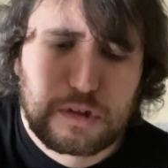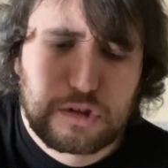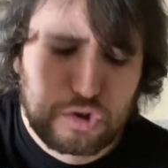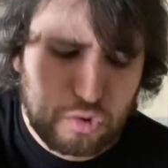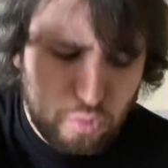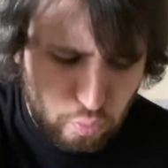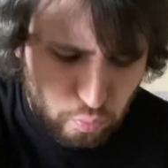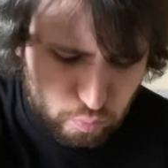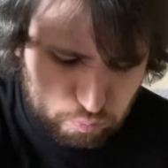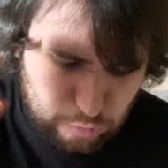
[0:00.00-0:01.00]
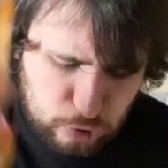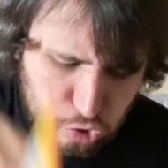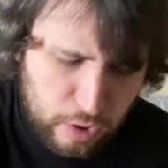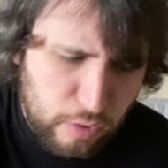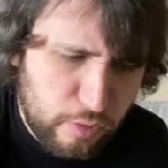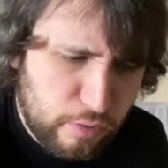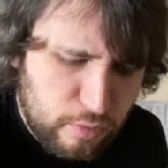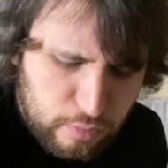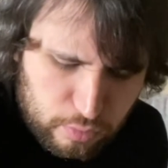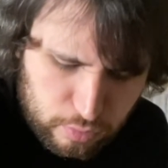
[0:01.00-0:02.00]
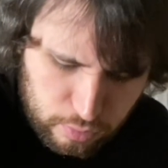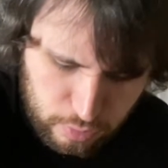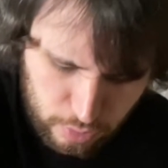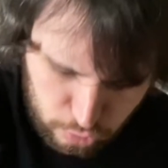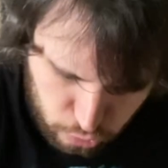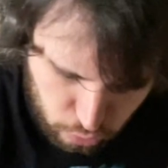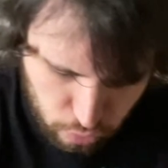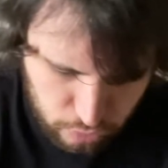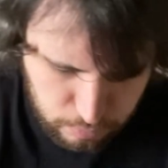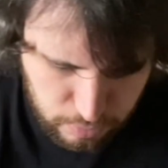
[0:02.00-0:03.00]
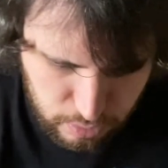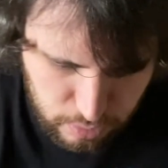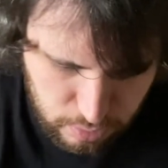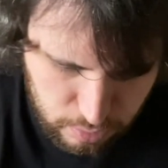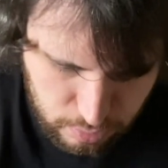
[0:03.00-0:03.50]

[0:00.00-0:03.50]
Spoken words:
so I'm not sure how those are going to be.